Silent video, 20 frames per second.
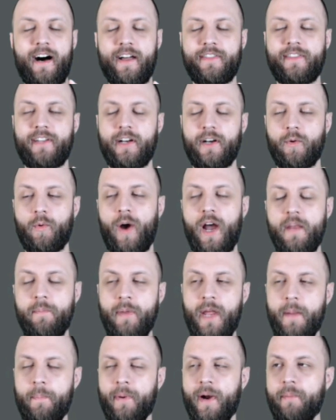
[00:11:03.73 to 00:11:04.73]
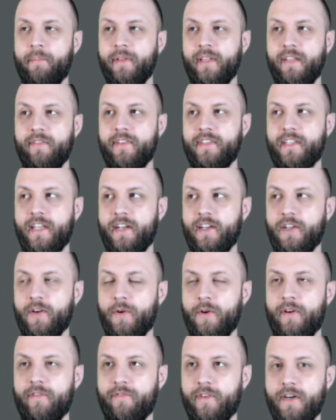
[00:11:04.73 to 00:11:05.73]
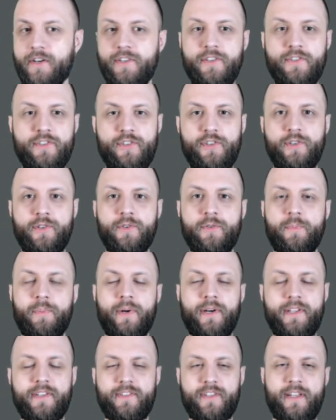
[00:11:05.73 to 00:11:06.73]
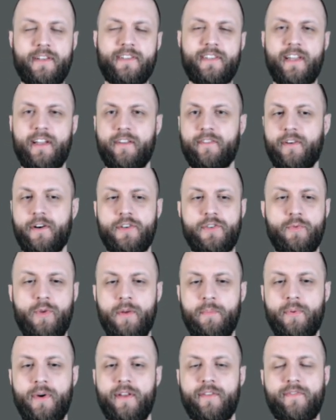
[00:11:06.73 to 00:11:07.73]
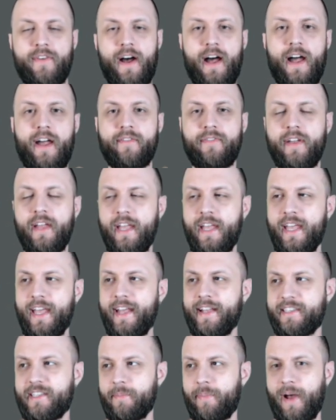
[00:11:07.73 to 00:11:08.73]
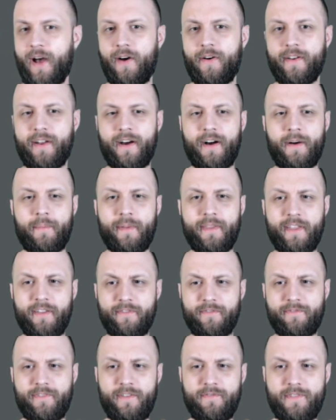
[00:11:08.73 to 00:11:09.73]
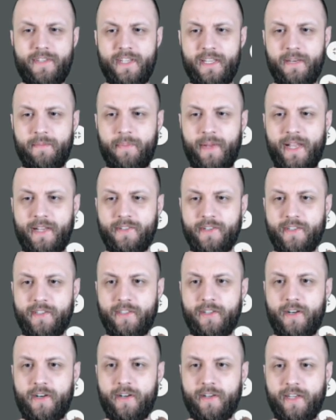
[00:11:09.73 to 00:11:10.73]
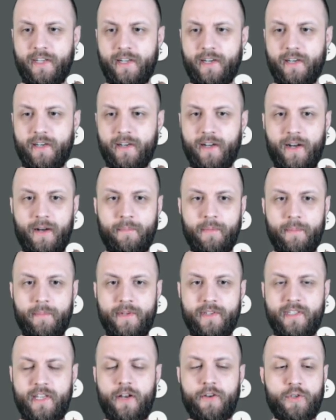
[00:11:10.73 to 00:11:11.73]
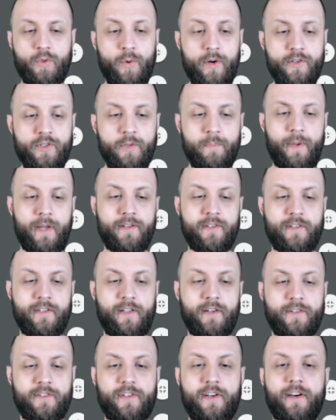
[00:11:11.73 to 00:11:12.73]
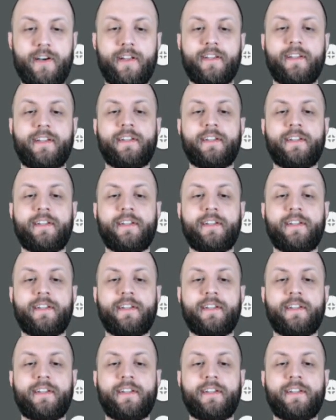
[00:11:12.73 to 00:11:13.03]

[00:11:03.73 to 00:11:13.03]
their white paper, I believe it's going to go to a version 2. It's like a version 1.5. It's about I think 15 pages long here. Let me see. No, 22 pages long. Sorry.